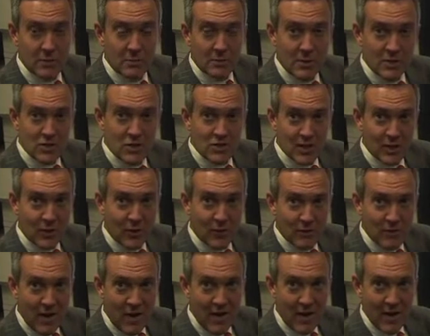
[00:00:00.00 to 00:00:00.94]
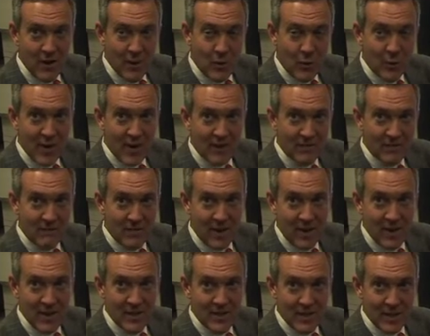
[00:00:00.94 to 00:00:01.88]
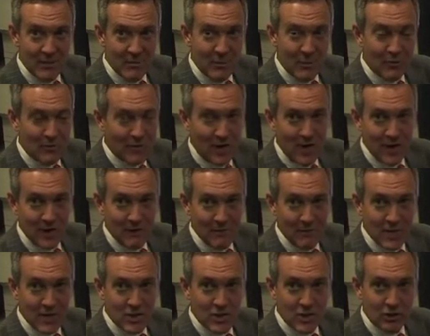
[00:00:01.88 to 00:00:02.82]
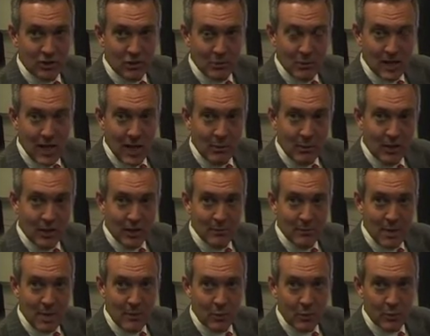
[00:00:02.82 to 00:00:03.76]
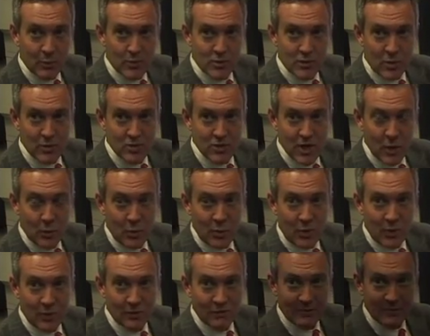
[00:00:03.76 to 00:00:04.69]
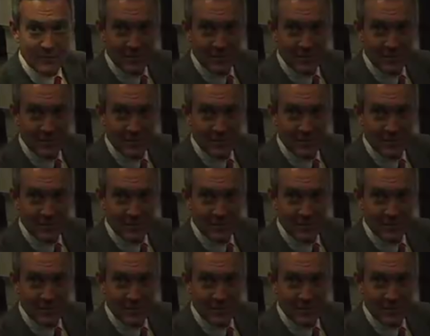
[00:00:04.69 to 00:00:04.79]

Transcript: but still very quick and very nimble, very efficient to be able to get people the results they want.